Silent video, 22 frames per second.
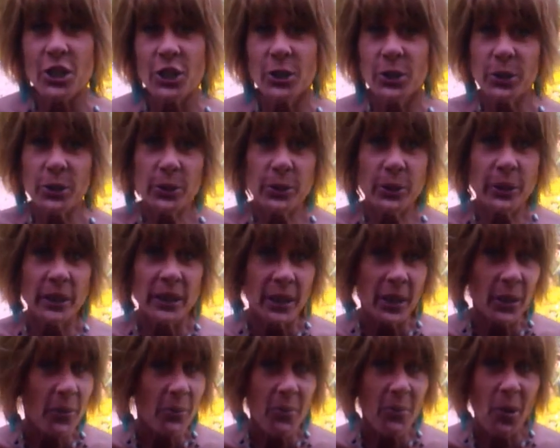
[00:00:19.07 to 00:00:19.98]
you
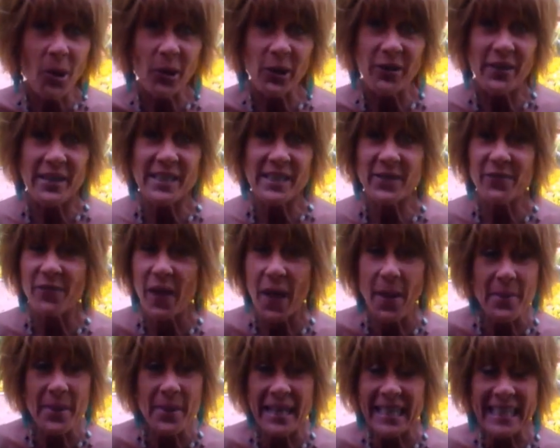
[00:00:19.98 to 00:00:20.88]
part of this
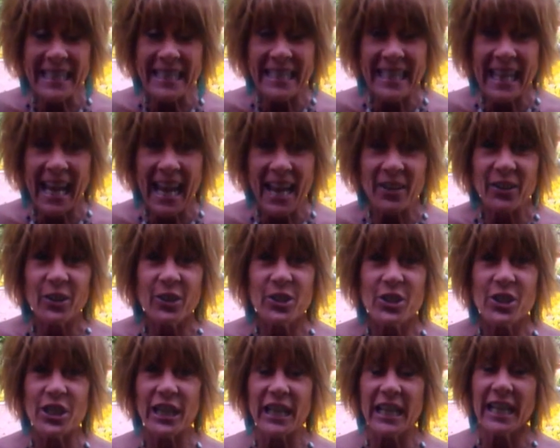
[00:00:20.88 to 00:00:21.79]
feminine
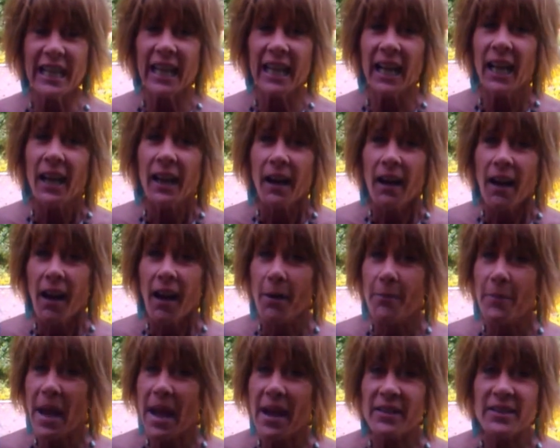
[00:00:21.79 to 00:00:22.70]
energy
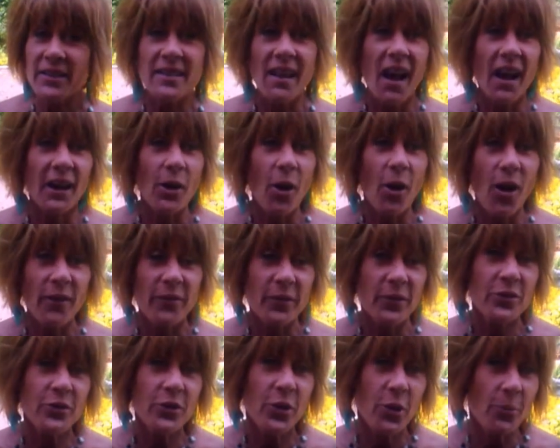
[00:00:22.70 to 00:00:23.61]
outside
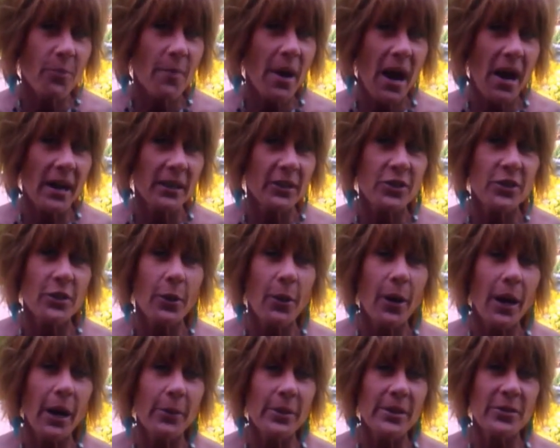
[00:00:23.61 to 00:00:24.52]
offers so much. So
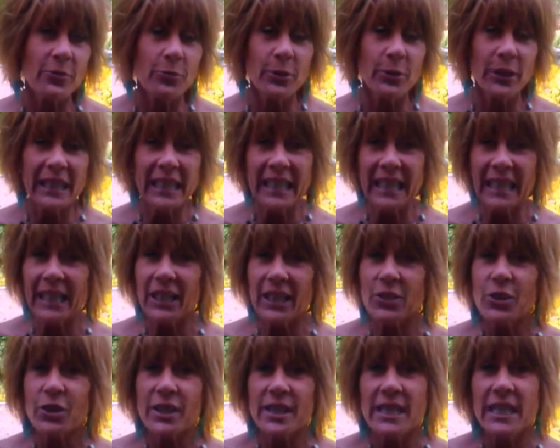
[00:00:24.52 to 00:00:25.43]
I was really
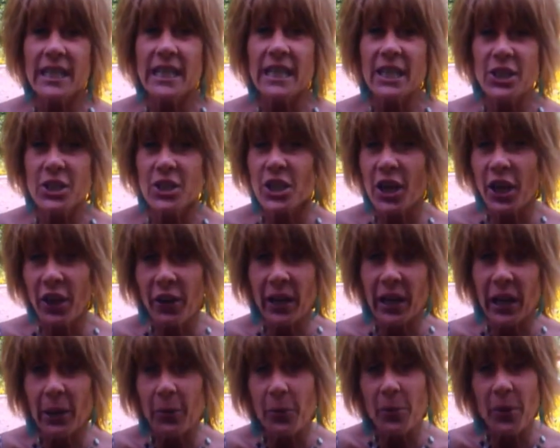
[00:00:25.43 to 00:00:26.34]
interested in
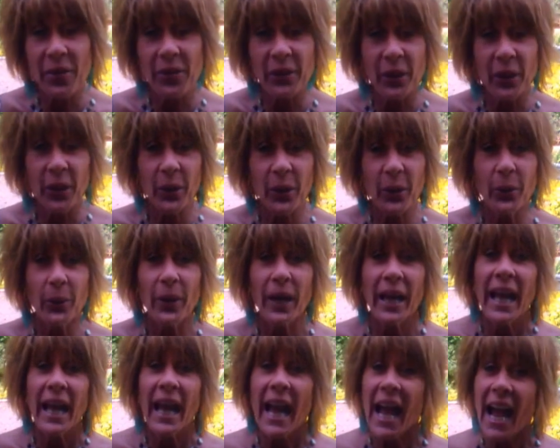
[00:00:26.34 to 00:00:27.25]
sharing it with you
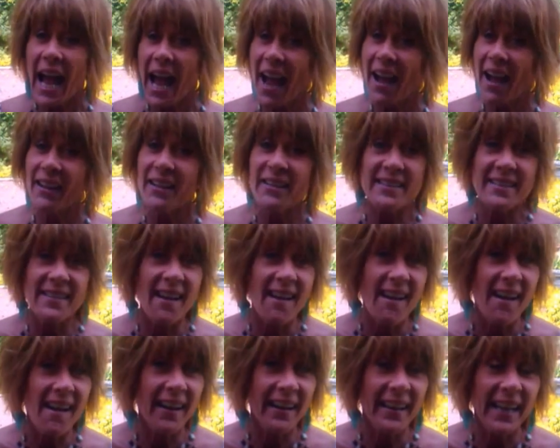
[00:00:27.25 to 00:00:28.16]

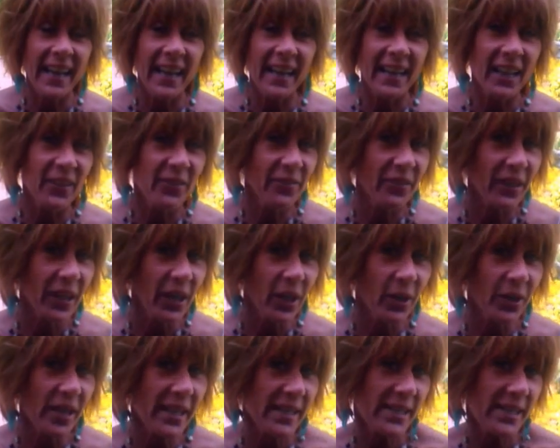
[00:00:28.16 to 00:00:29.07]
outside, and I
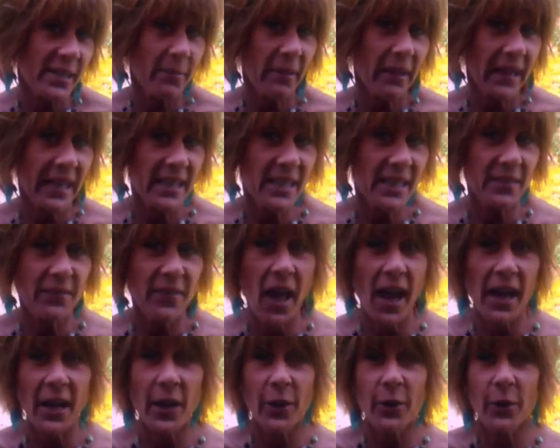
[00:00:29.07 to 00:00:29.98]
figured as the planes
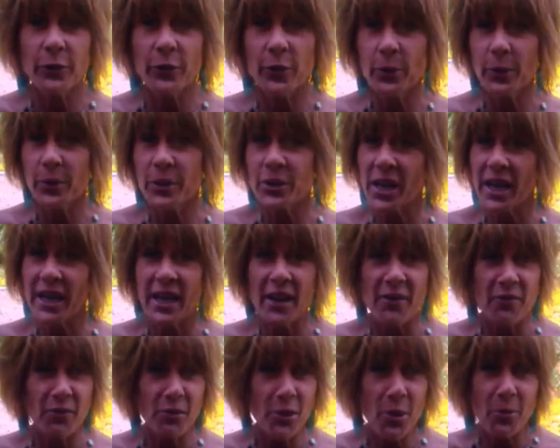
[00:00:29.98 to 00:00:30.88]
fly over, which I
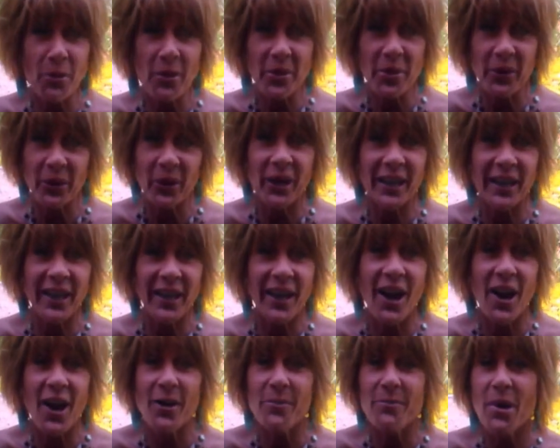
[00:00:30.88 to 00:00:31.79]
never know when they're going to
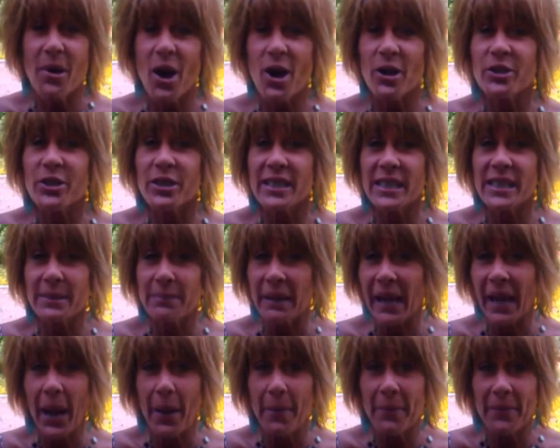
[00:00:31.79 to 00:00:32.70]
come, I'll just
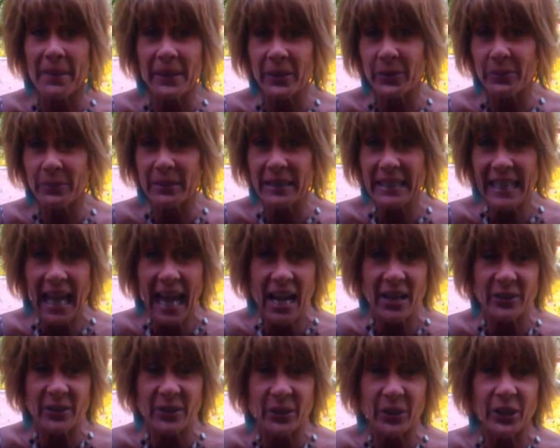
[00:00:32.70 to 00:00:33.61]
speak up a little bit
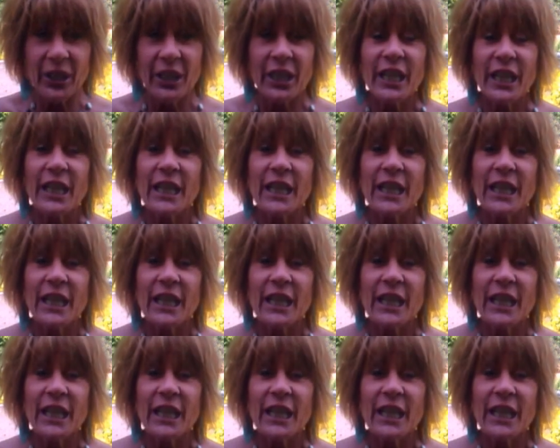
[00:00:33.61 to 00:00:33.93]
louder.